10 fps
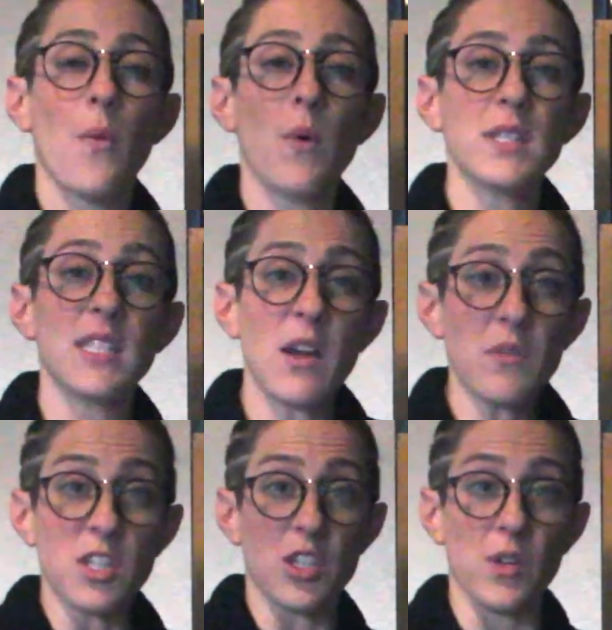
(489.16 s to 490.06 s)
What
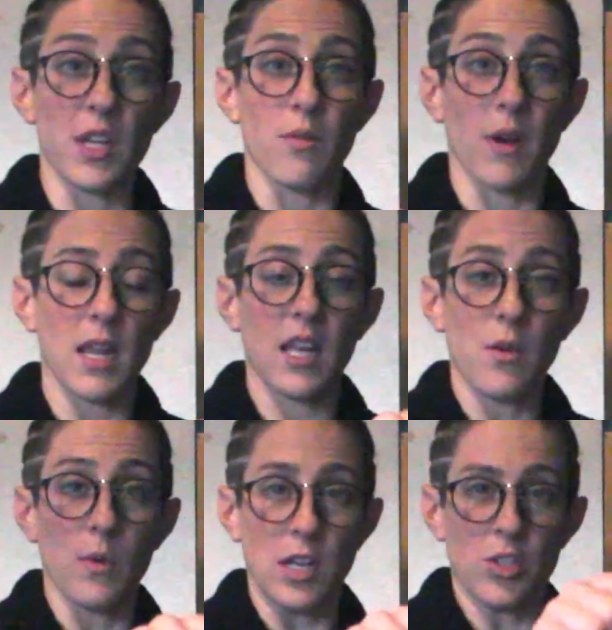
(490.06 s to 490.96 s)
sound did you hear right
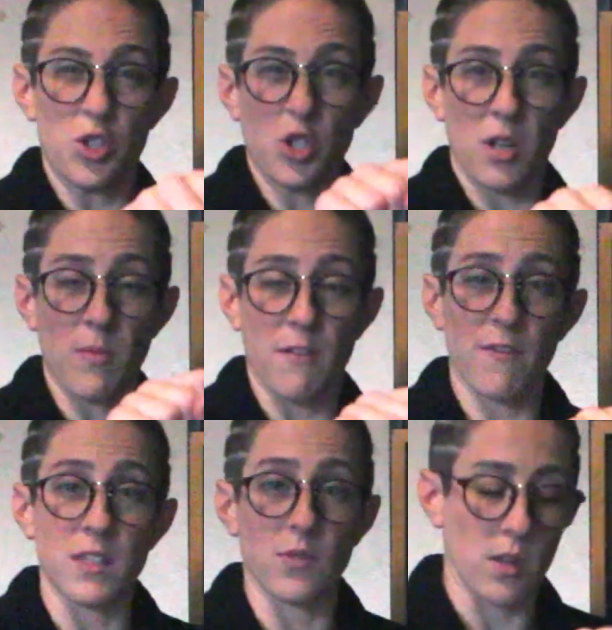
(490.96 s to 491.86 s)
here when I shook my
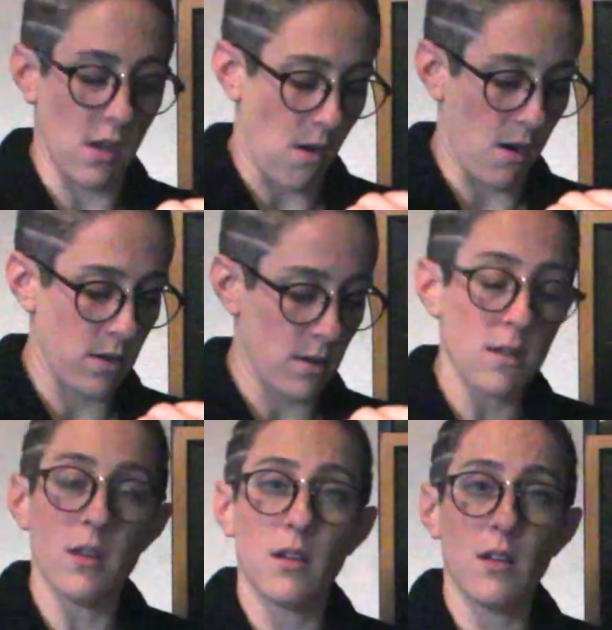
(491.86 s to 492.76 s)
fist really hard?
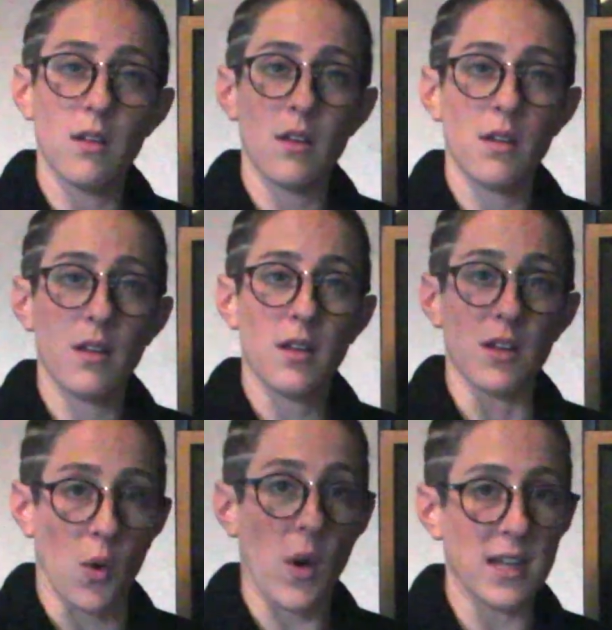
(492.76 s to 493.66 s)

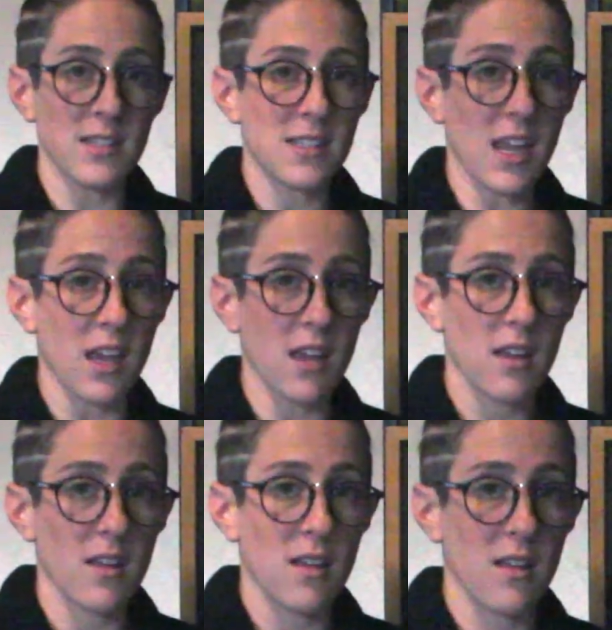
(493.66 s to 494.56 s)
Go ahead and say it.
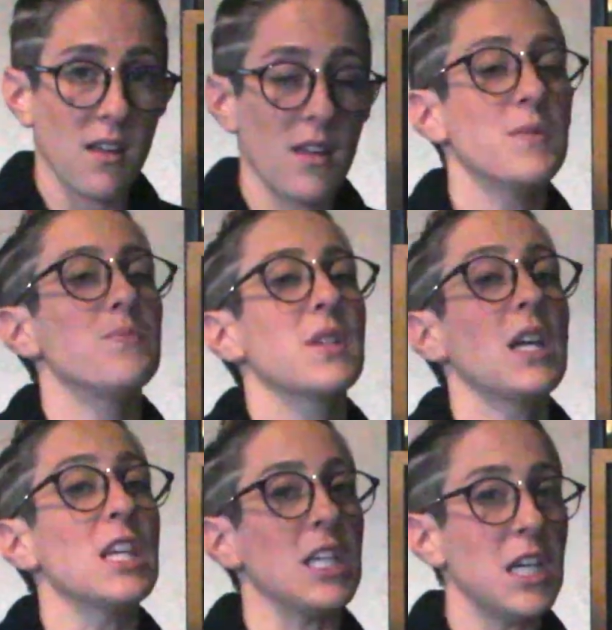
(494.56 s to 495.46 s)

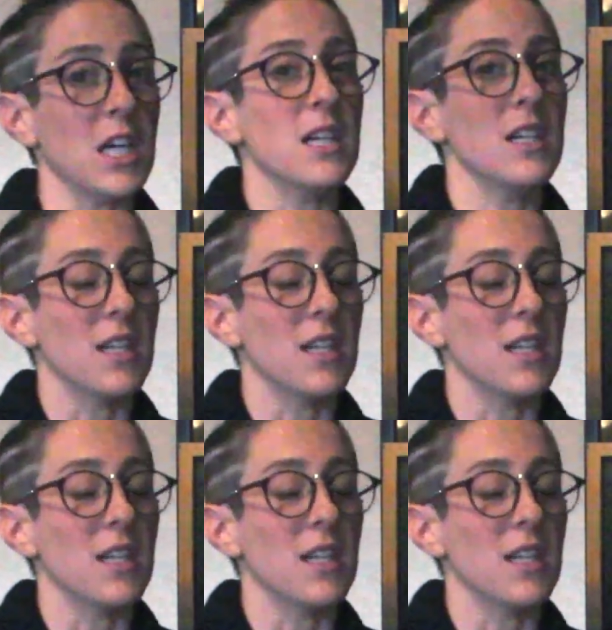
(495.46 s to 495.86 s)
Yeah.